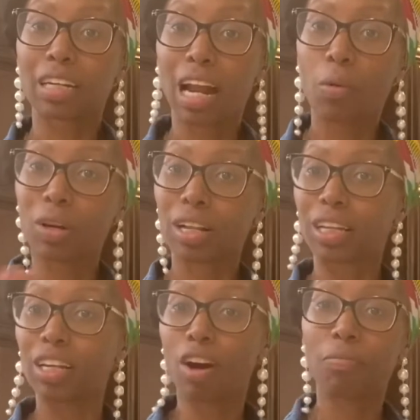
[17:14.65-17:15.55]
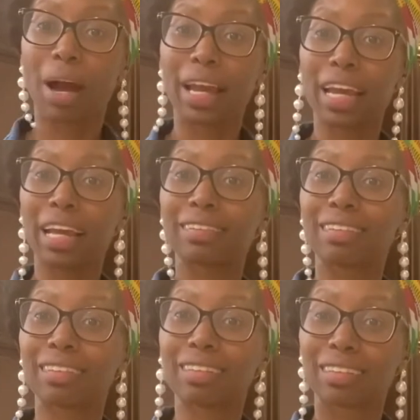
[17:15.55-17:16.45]
and I want to clean off my hands,
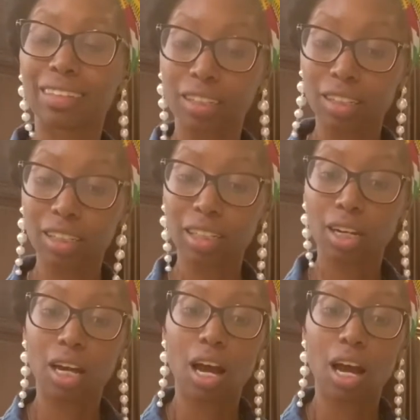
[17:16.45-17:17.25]
this is good.